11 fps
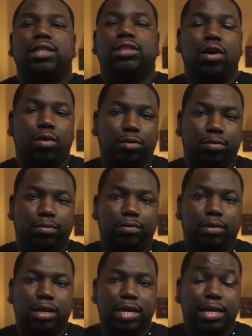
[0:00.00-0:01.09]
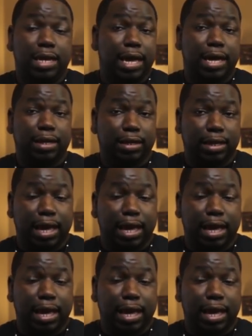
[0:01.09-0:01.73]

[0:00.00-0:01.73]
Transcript: So in that